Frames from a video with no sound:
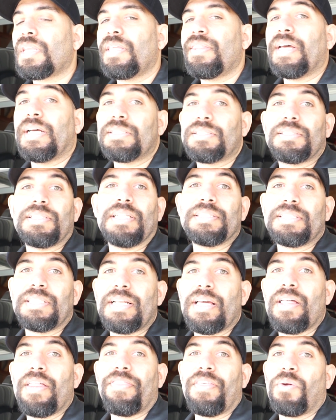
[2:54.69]
That's
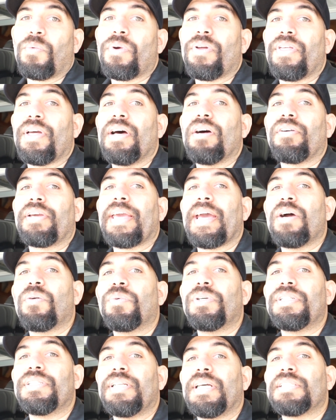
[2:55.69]
another thing where the Hellcat
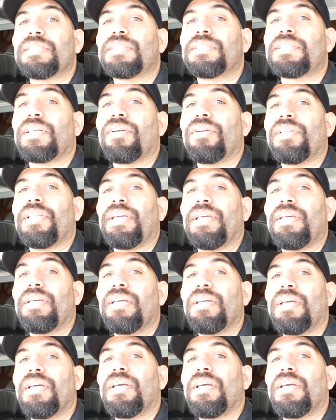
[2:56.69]
wouldn't necessarily